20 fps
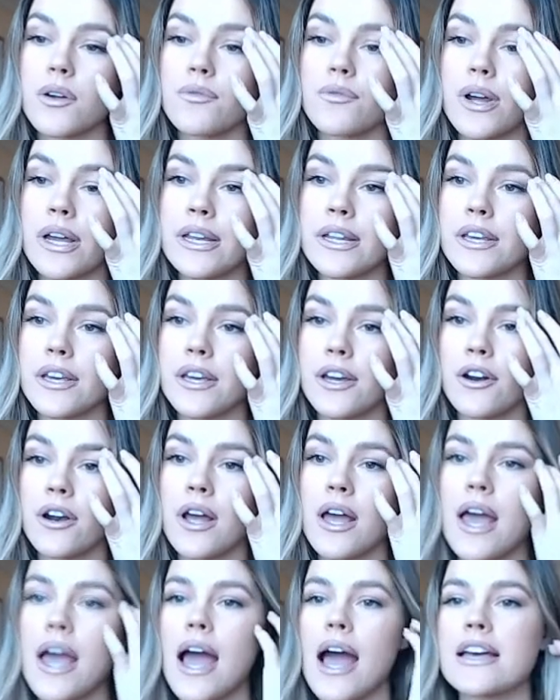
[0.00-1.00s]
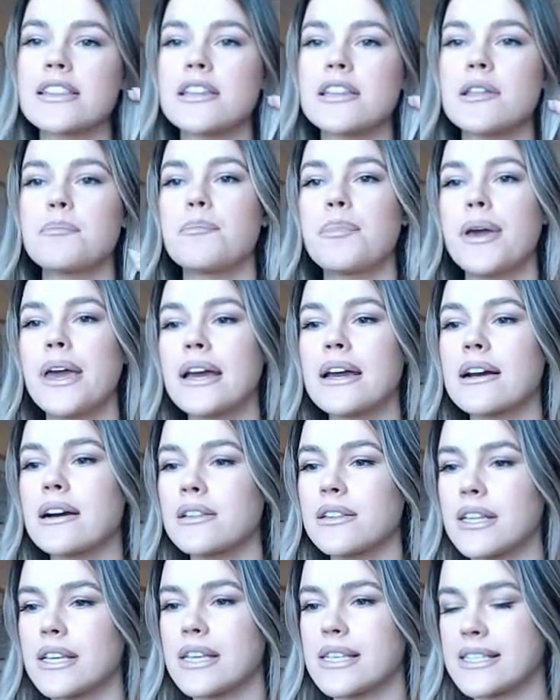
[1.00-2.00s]
right here, and then pick a
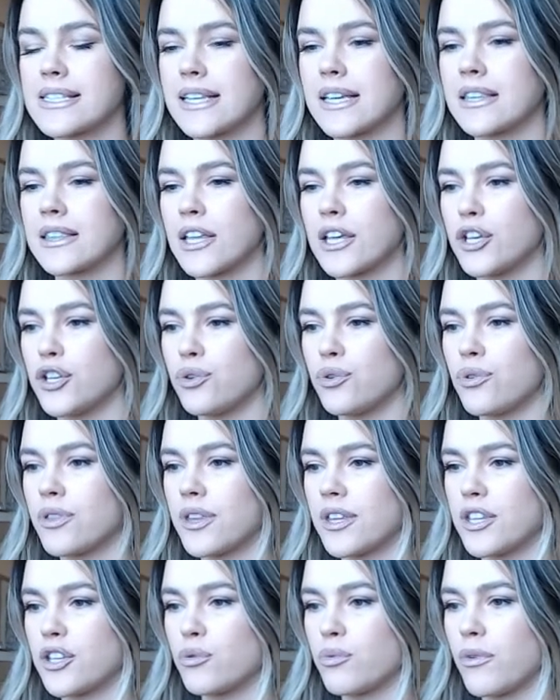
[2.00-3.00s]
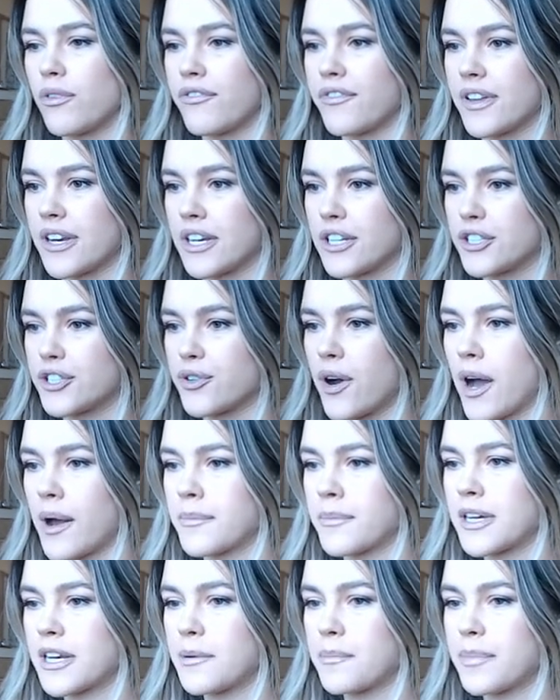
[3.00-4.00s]
listing that you think you will fit into.
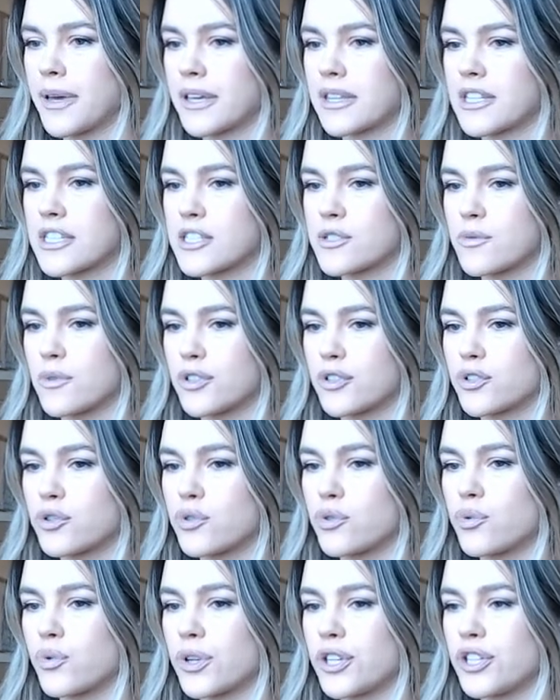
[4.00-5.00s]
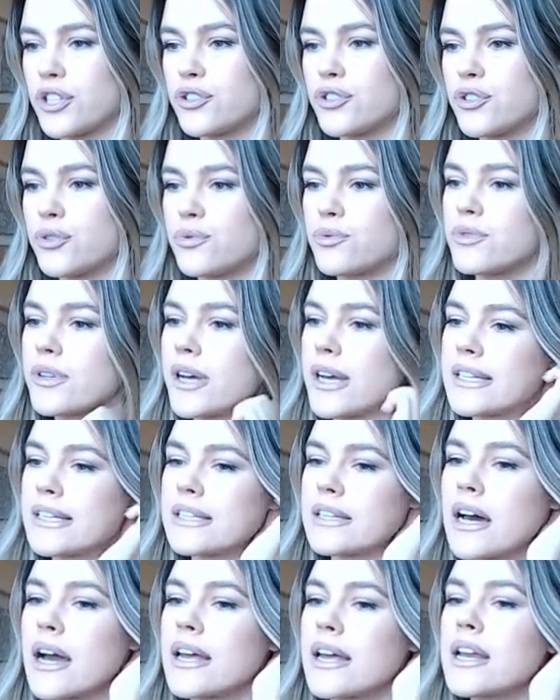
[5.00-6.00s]
I'm gonna pick this one,
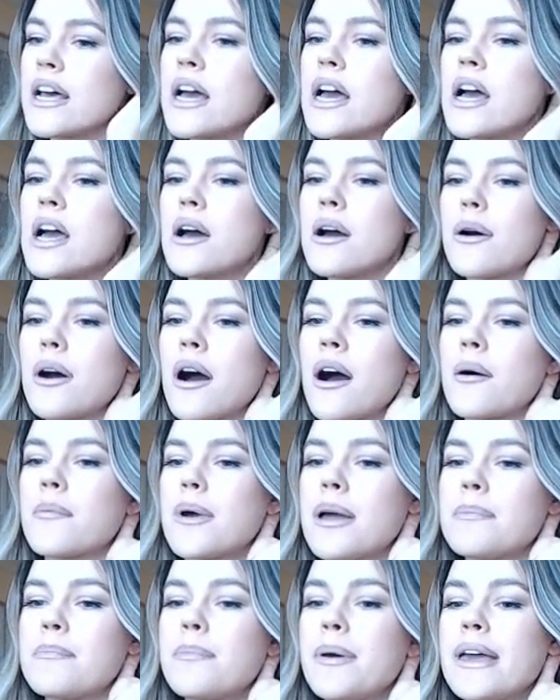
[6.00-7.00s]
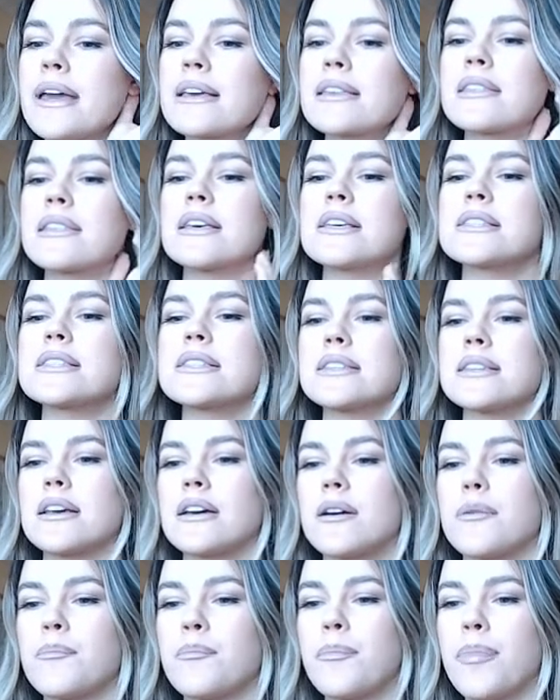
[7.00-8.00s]
$22.99, and pick this
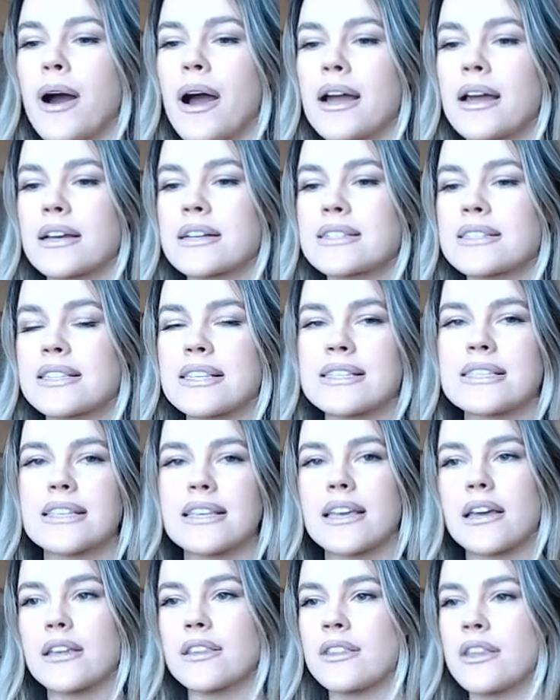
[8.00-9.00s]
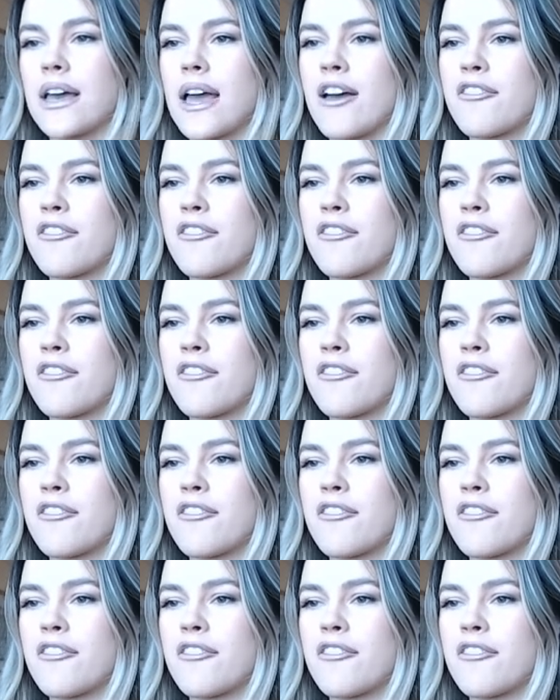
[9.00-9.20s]
because the